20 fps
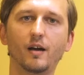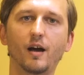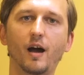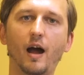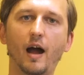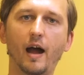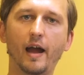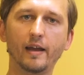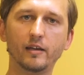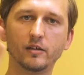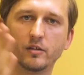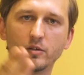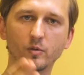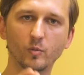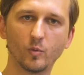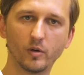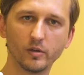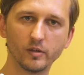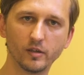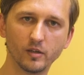I
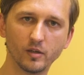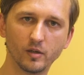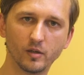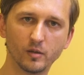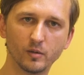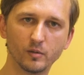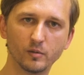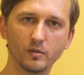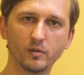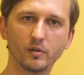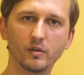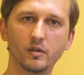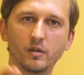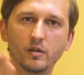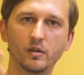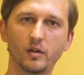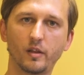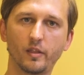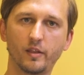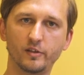don't want to know
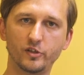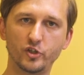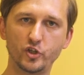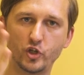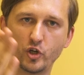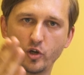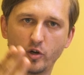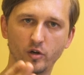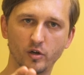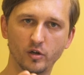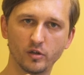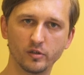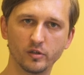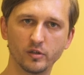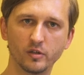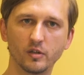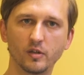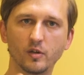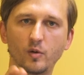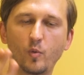that
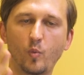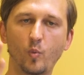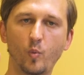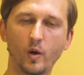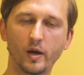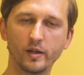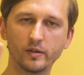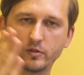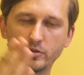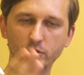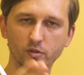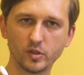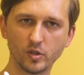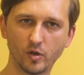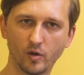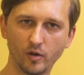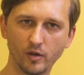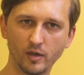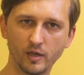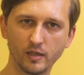John went to
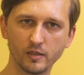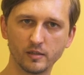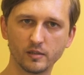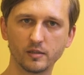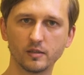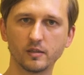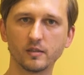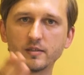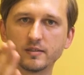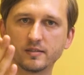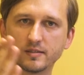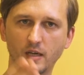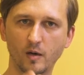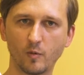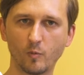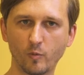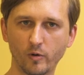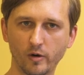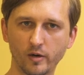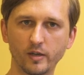toilet
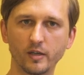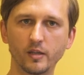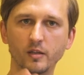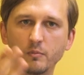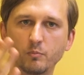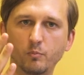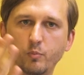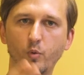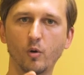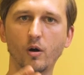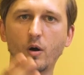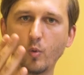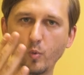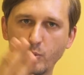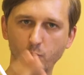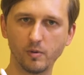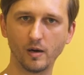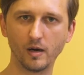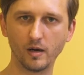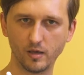somewhere in
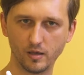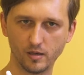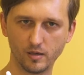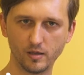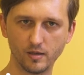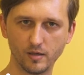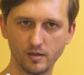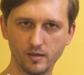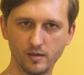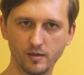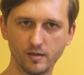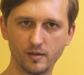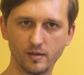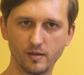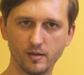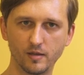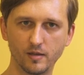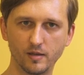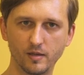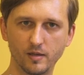Buhauba.
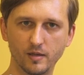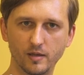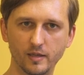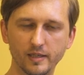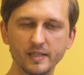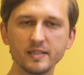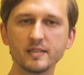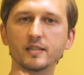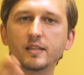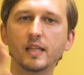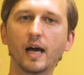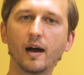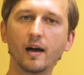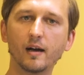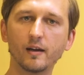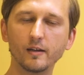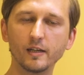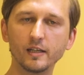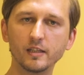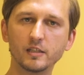
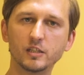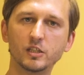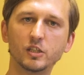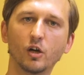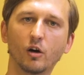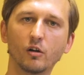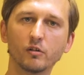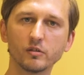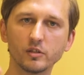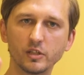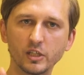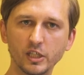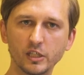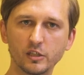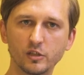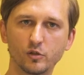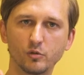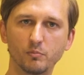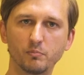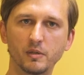It don't
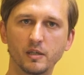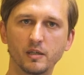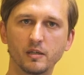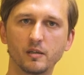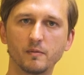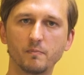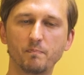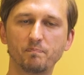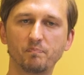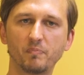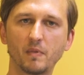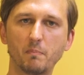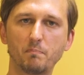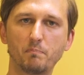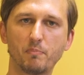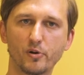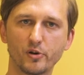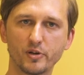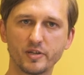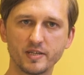need to be
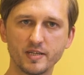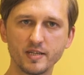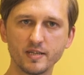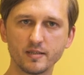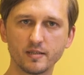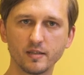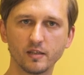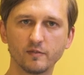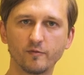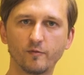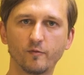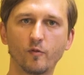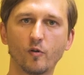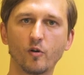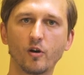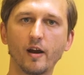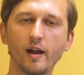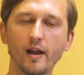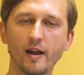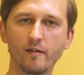persisted
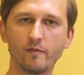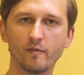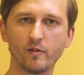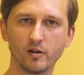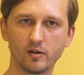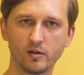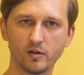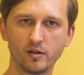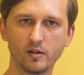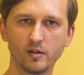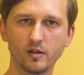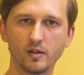forever